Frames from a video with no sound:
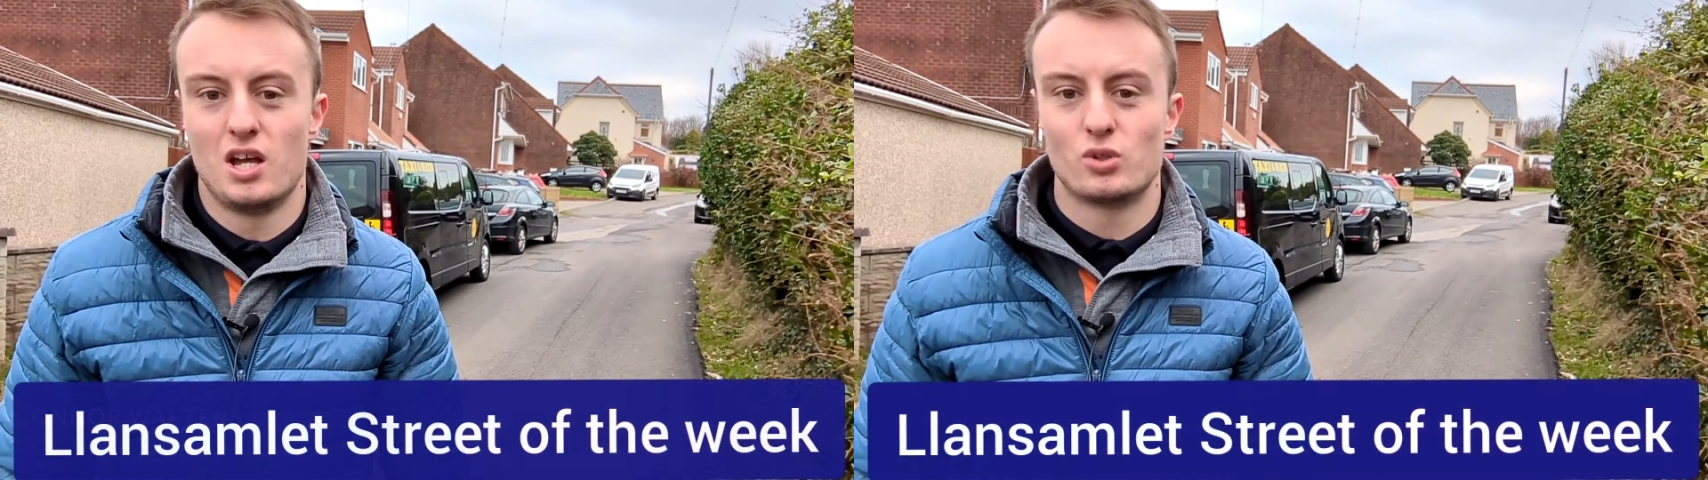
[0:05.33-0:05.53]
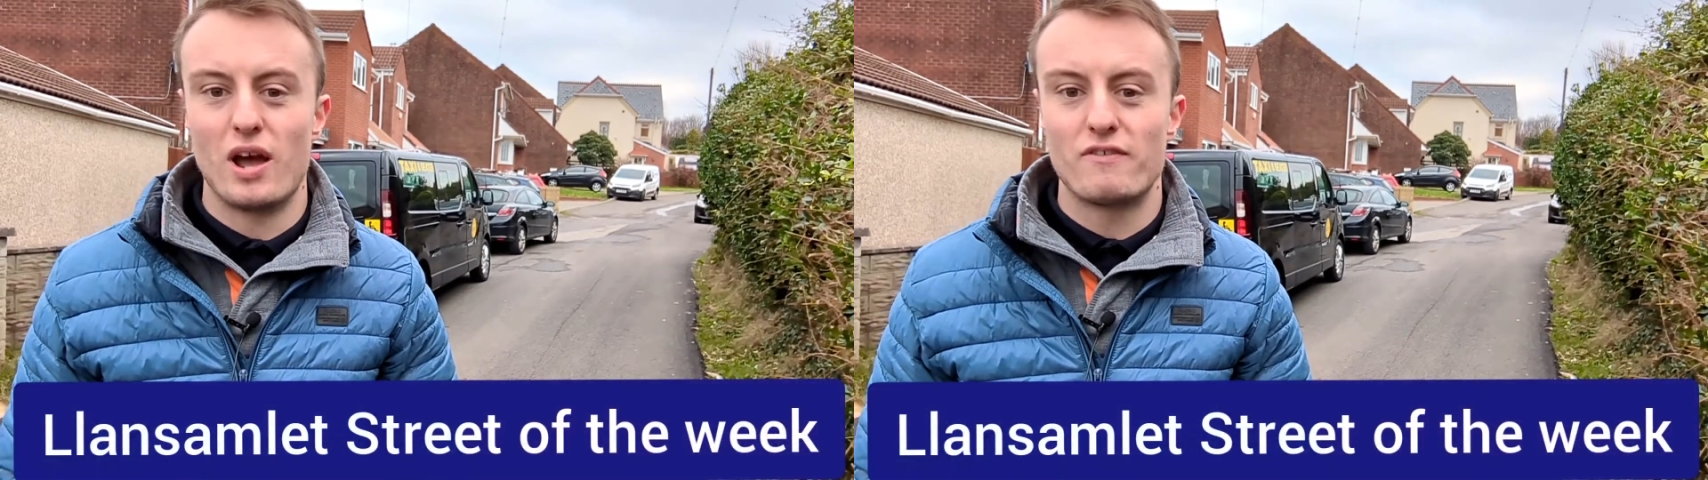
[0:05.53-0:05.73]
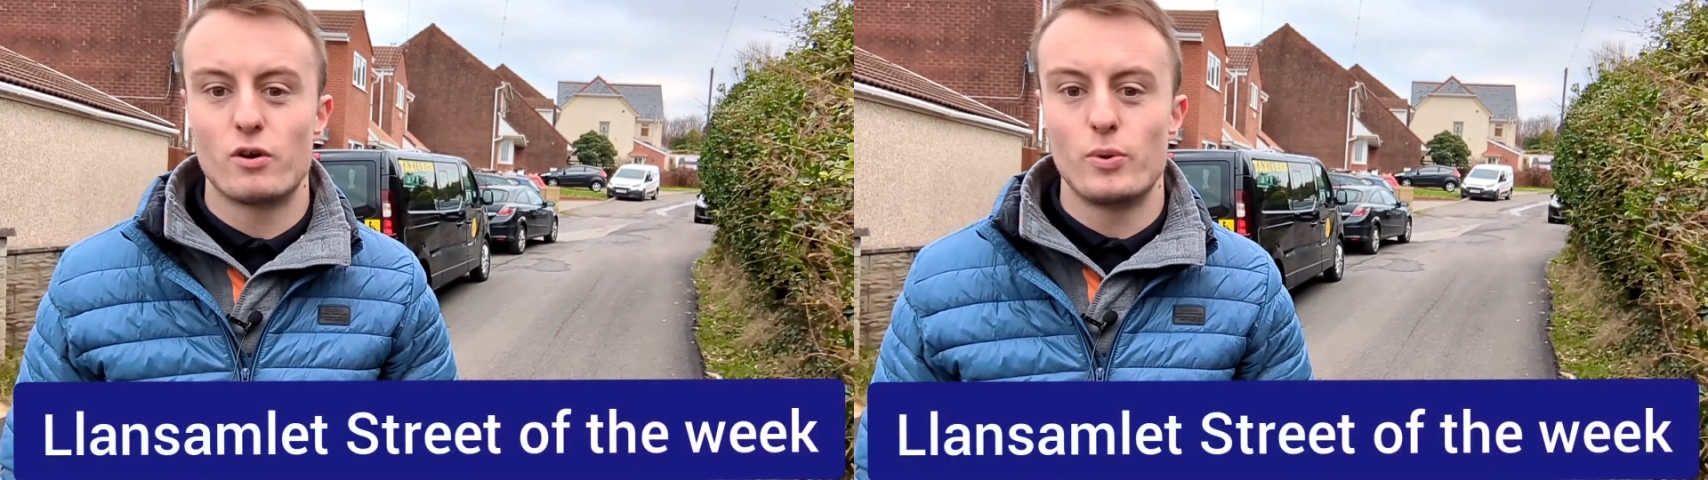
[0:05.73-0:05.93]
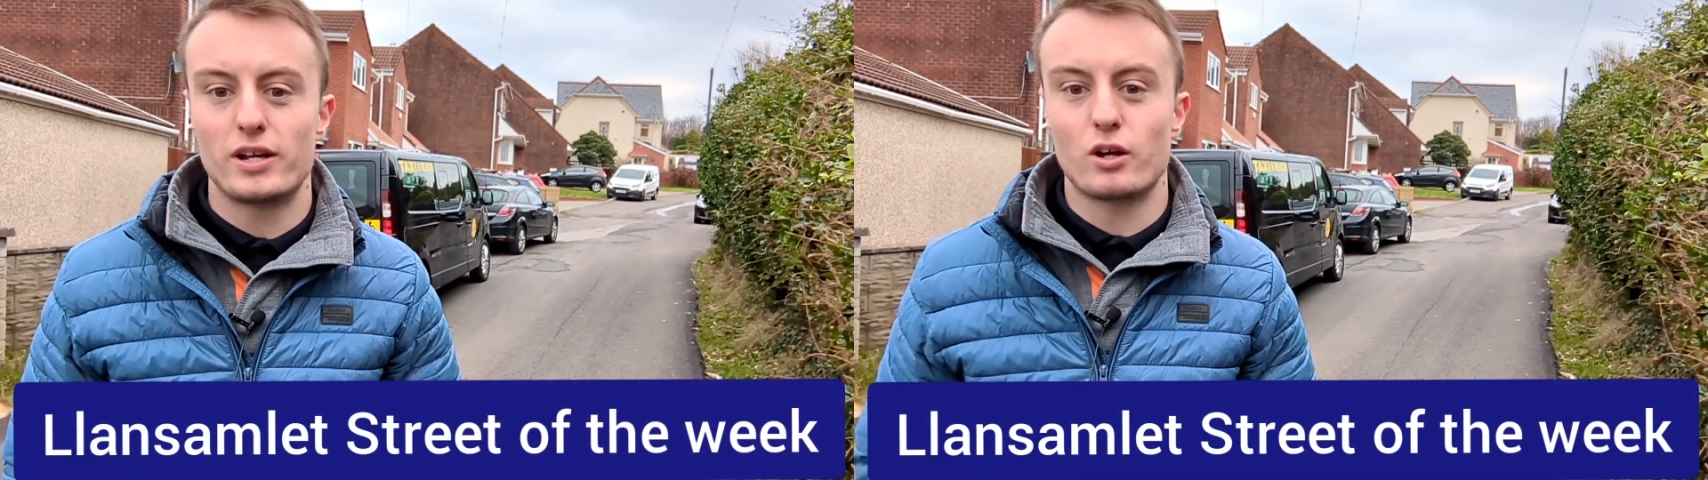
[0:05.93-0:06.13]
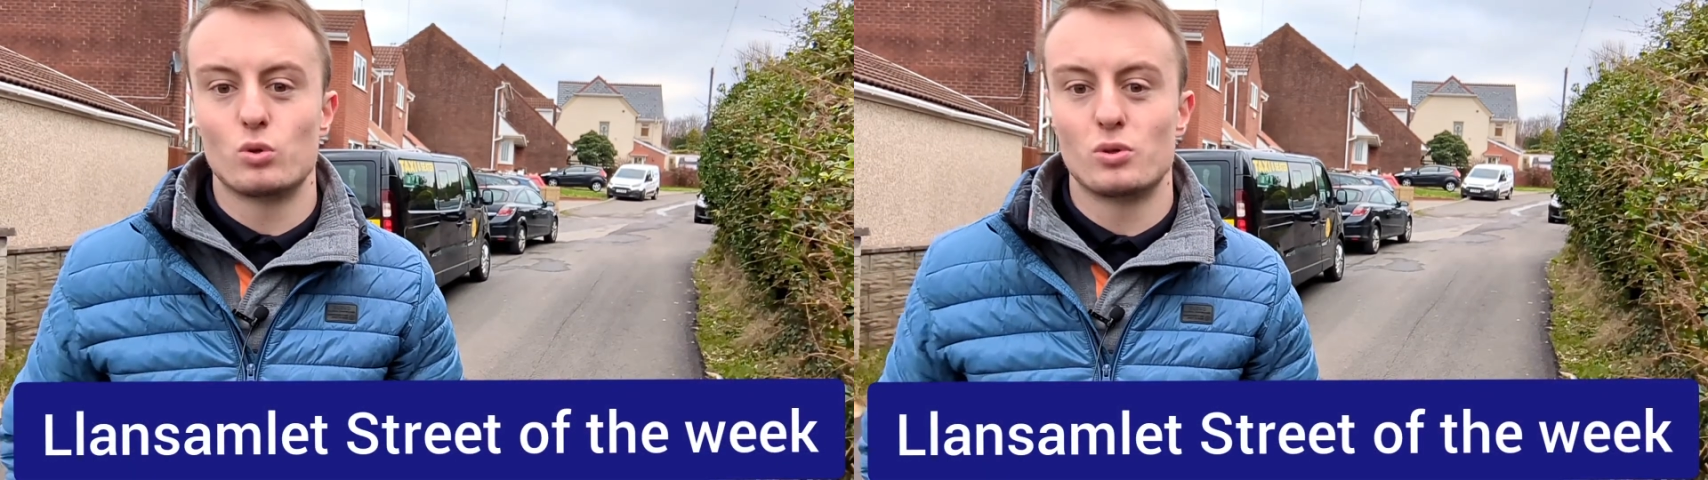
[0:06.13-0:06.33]
So every
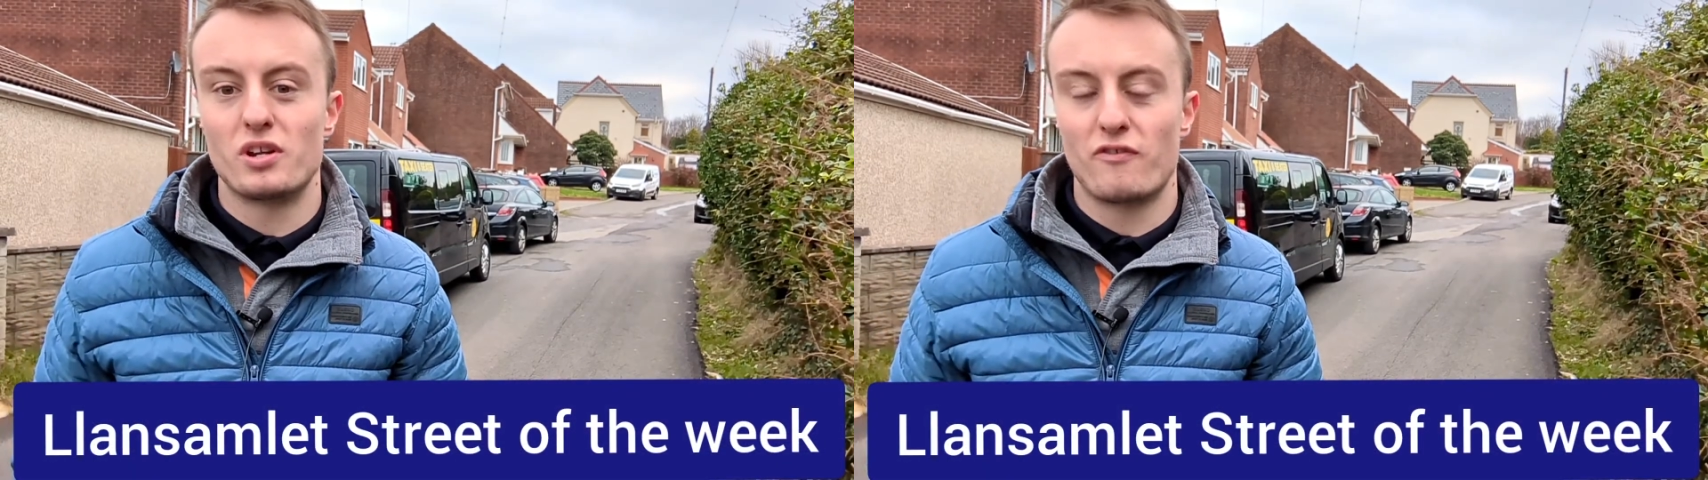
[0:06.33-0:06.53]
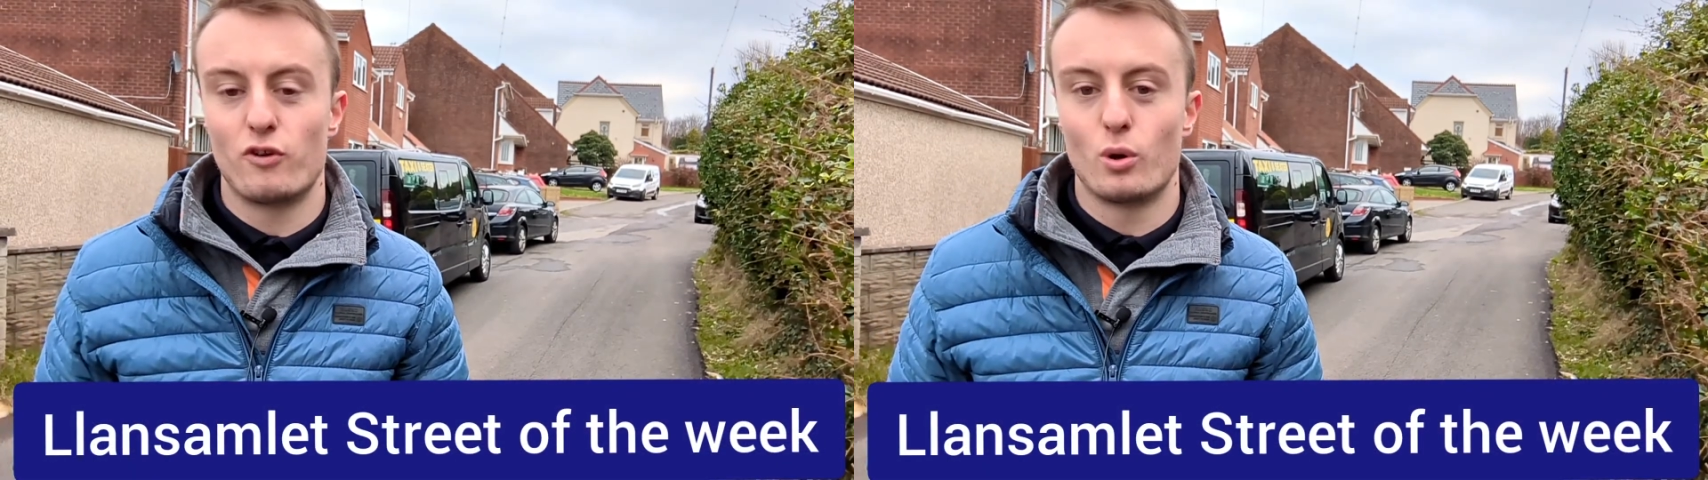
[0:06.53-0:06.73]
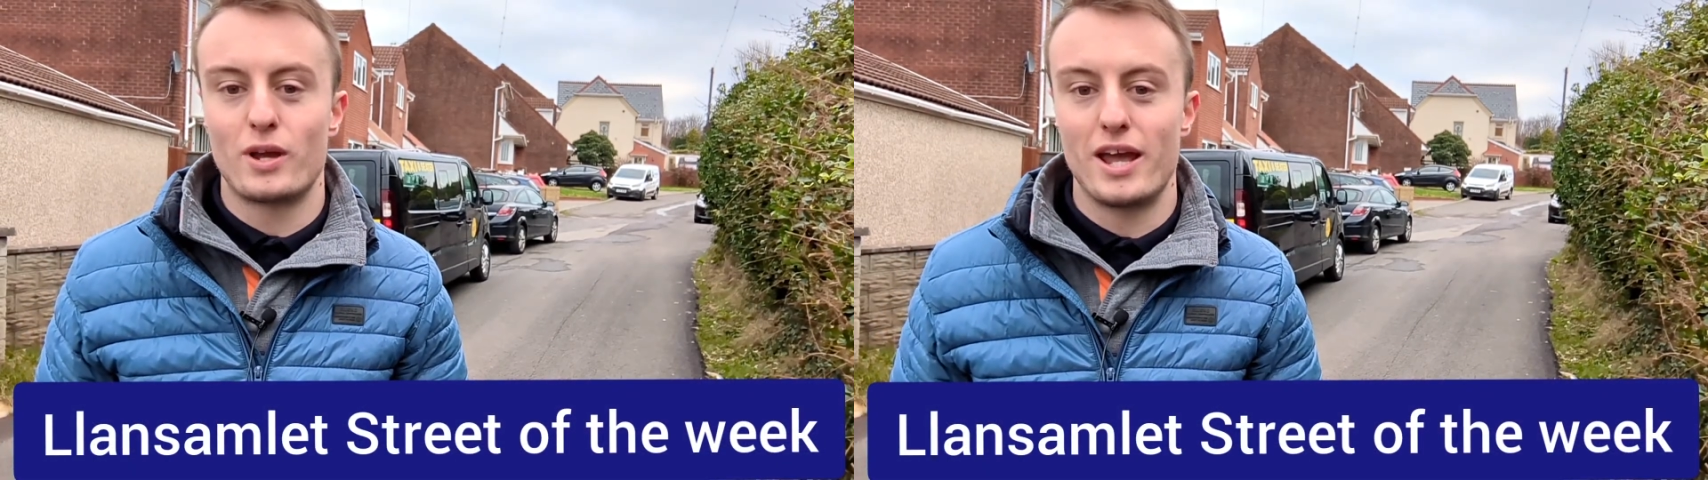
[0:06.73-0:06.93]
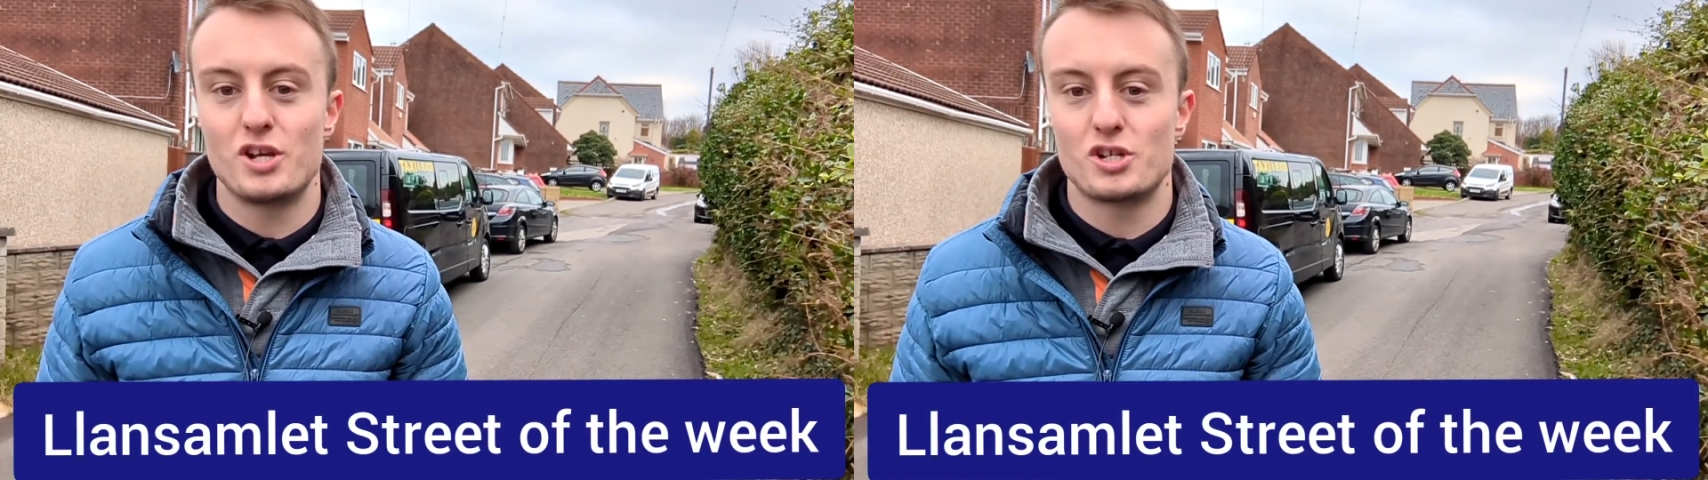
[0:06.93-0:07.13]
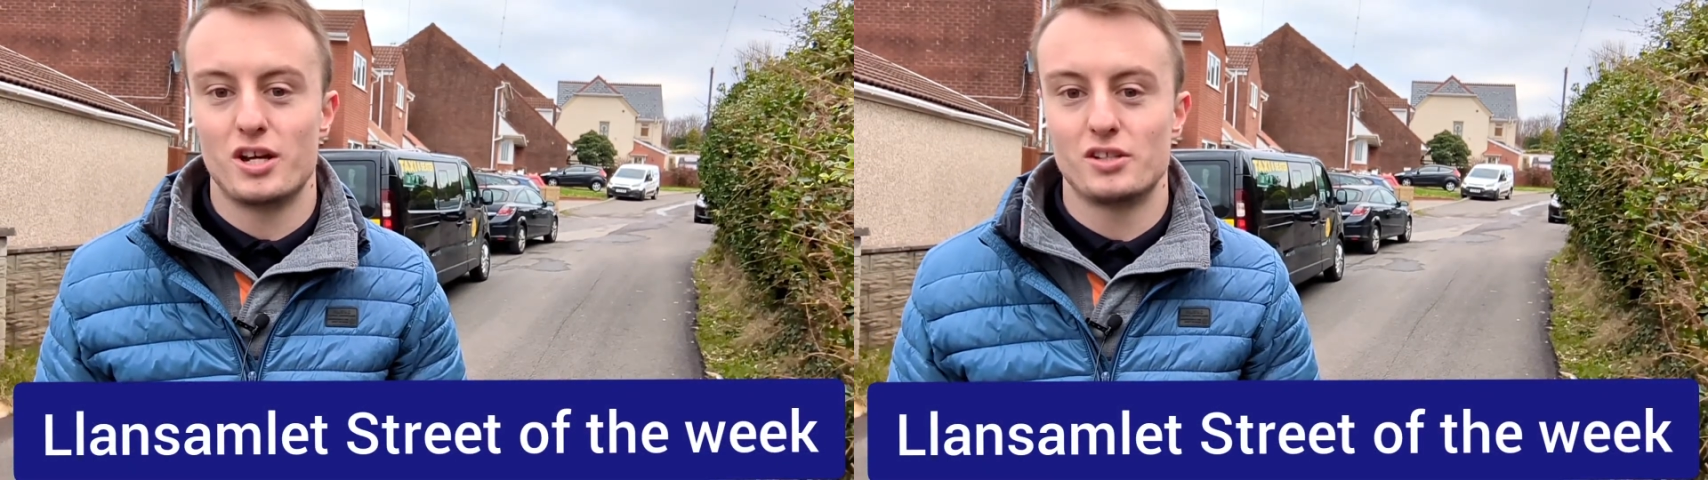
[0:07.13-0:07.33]
week I go to a different
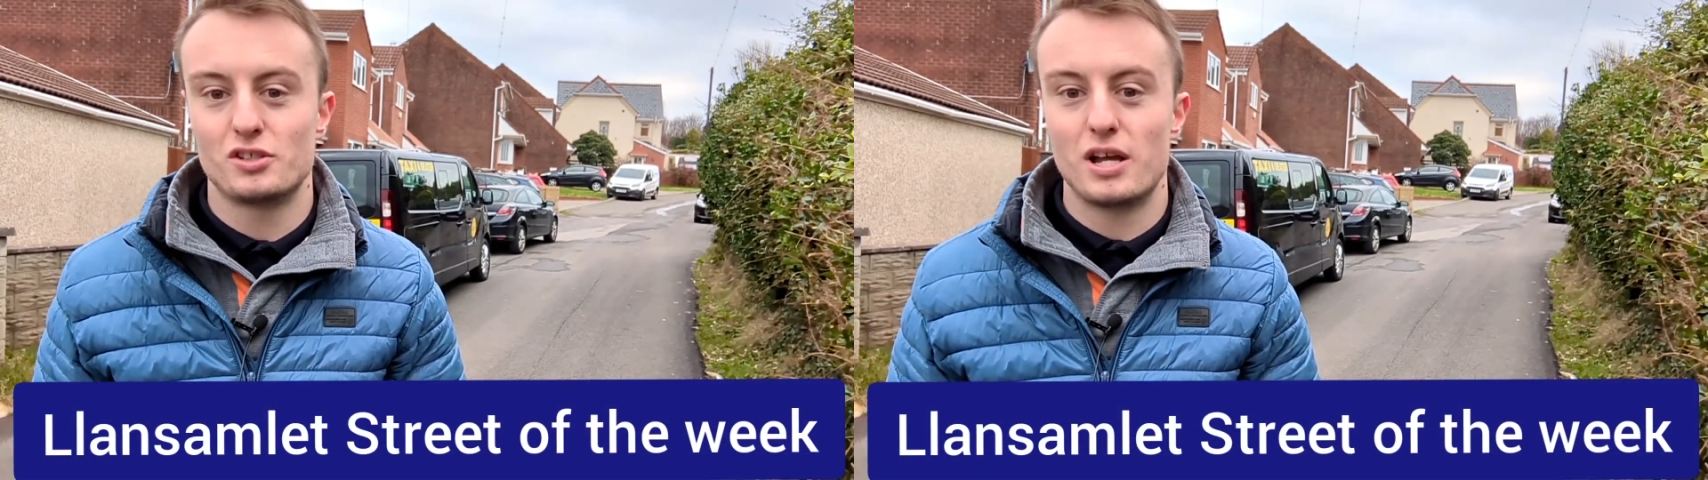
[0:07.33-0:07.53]
location,